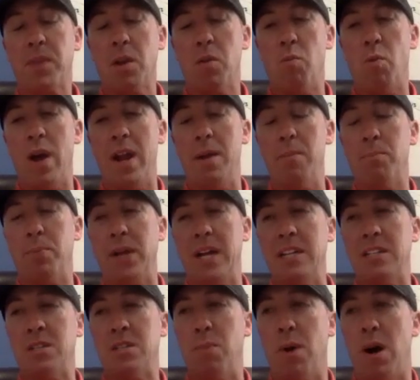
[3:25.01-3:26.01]
went and
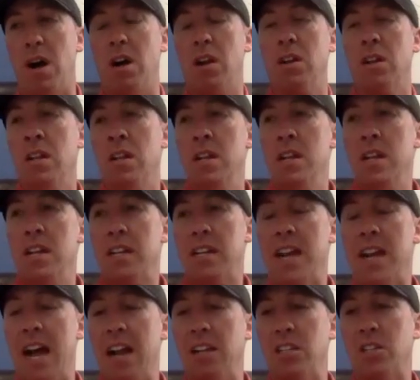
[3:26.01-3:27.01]
played small
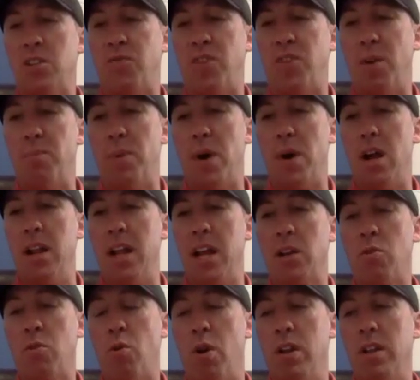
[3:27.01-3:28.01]
college football at
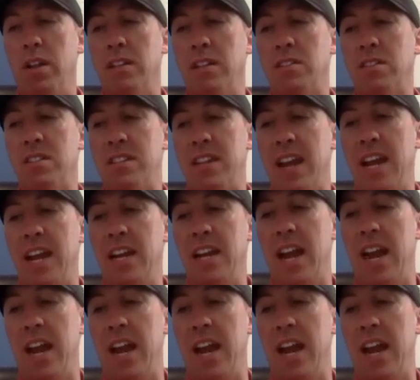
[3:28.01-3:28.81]
Cortland State,